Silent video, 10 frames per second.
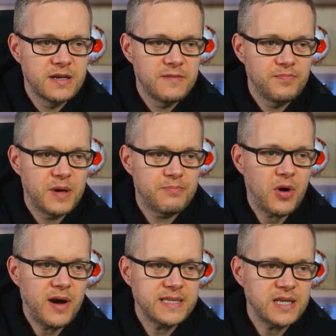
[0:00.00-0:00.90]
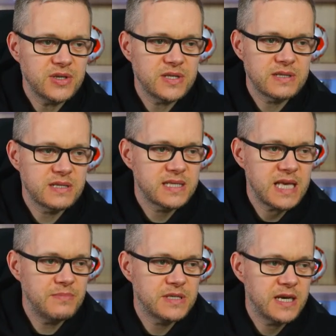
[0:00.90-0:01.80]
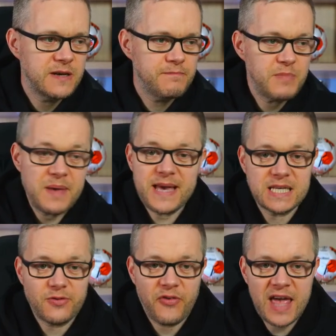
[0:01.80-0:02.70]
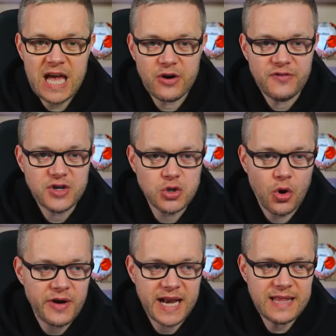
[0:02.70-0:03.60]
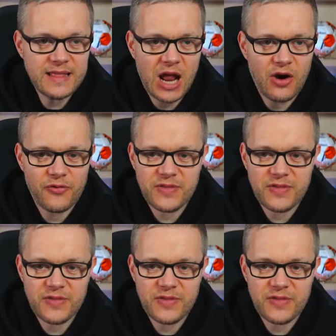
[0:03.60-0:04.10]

But Brighton just seem to... Maybe it's fear of Shaw and Lindelof.